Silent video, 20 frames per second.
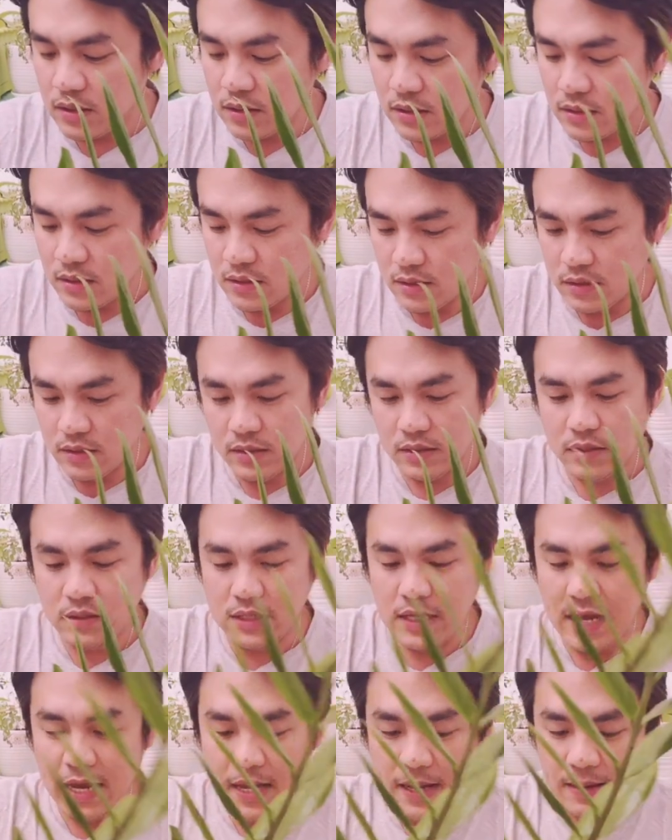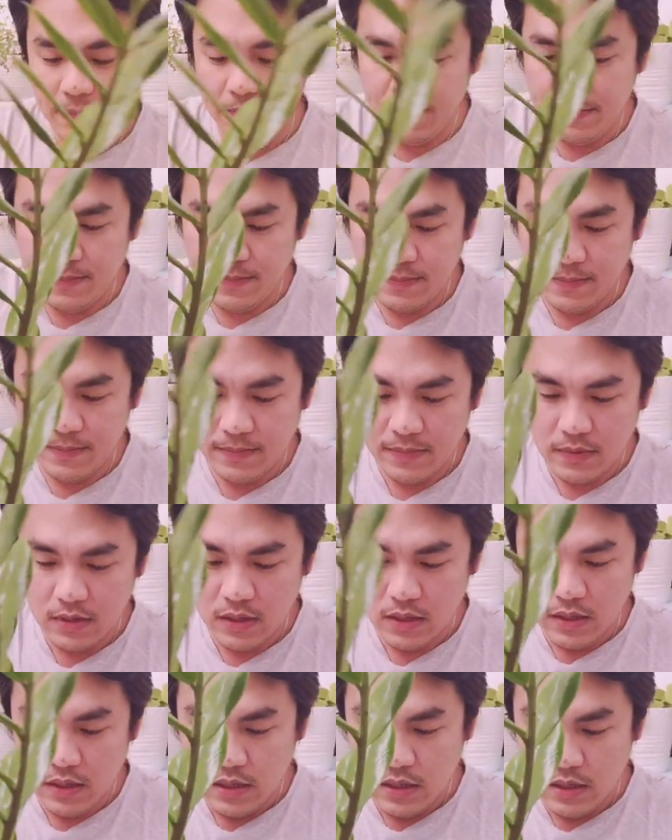tape. So
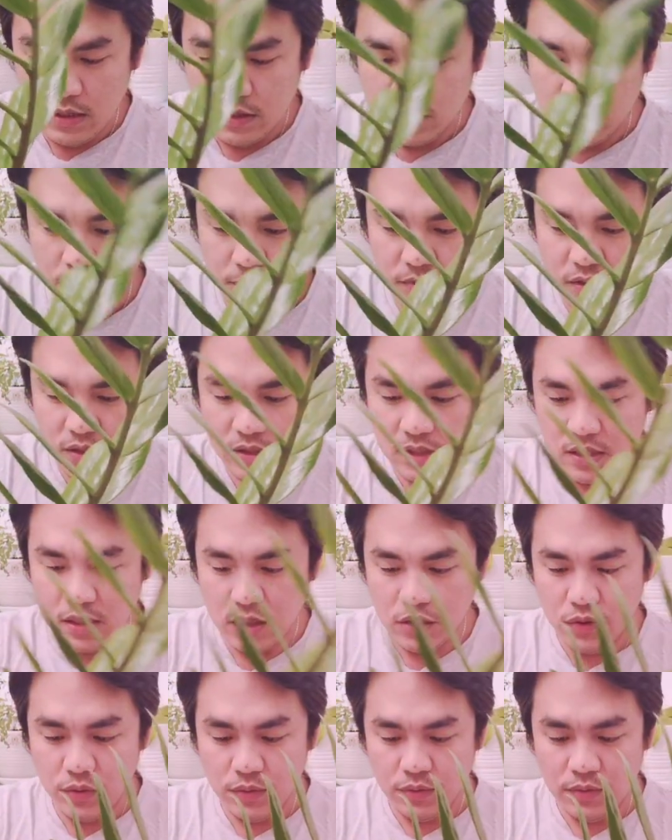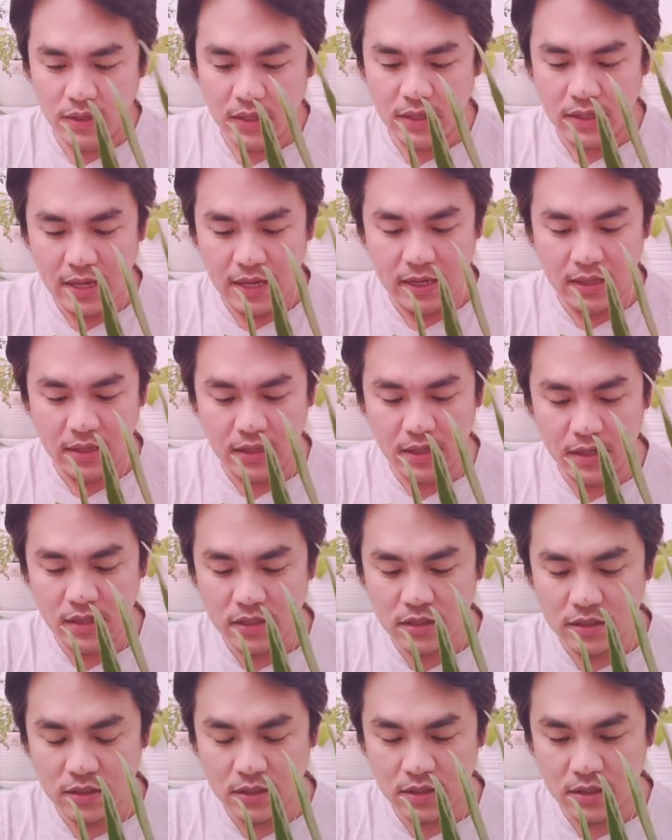I'm just gonna do that like this.
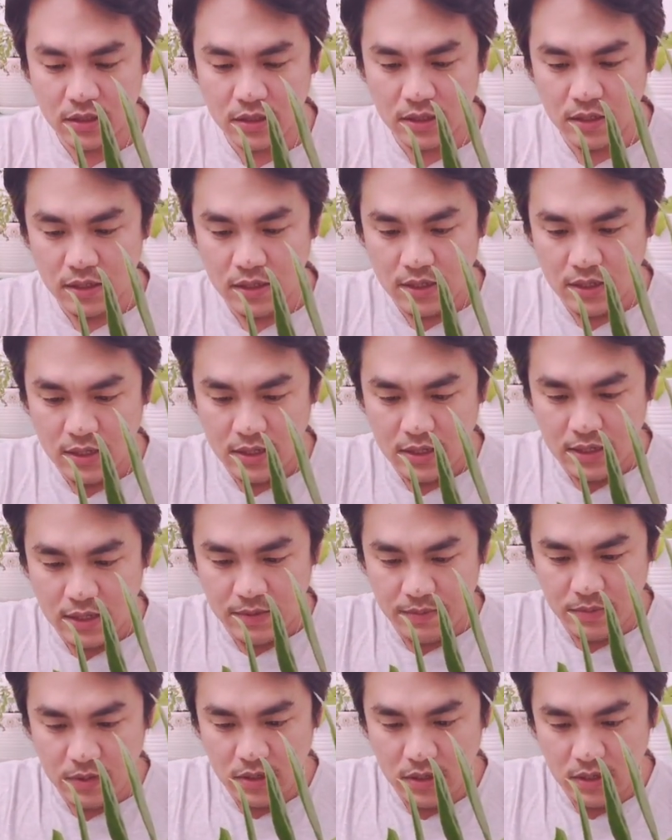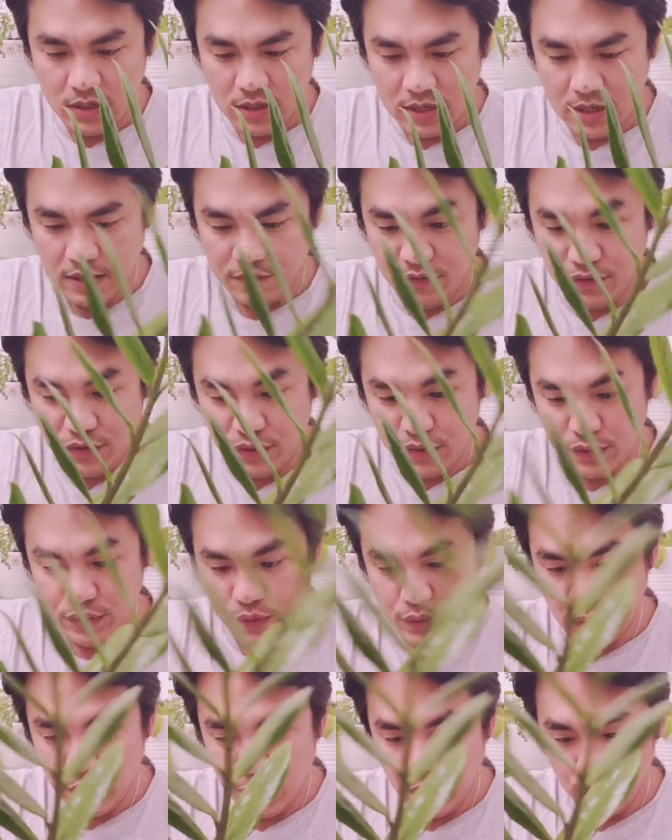I'm gonna cover the hole
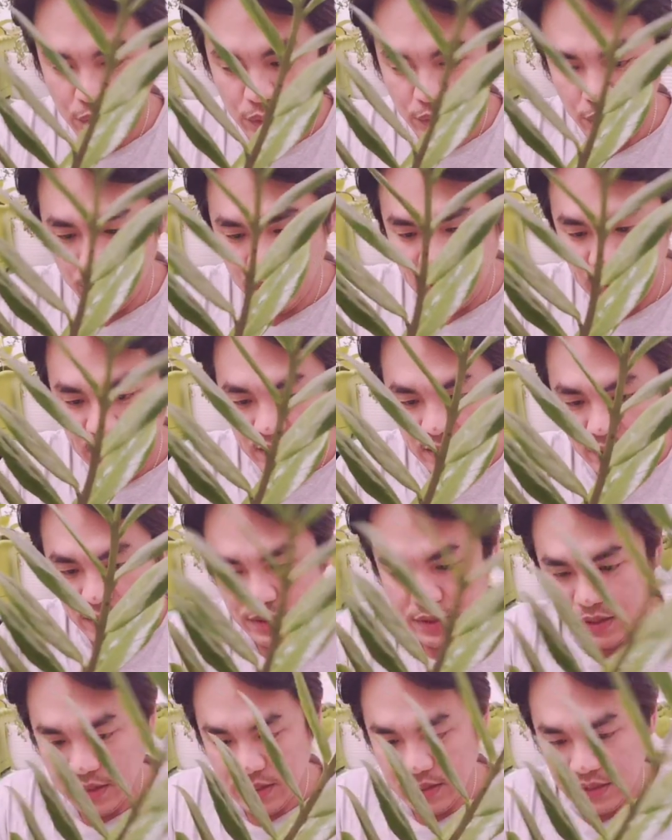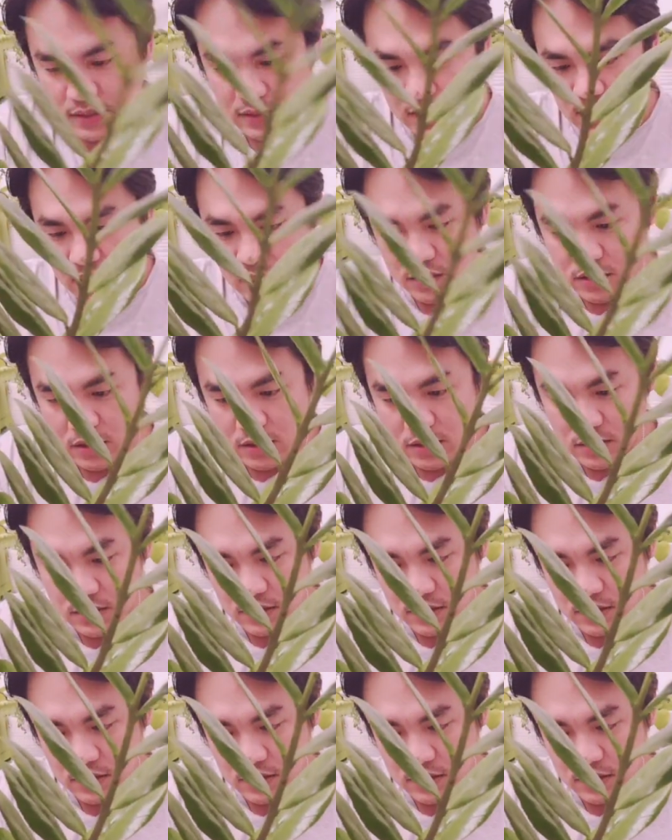with the scotch tape.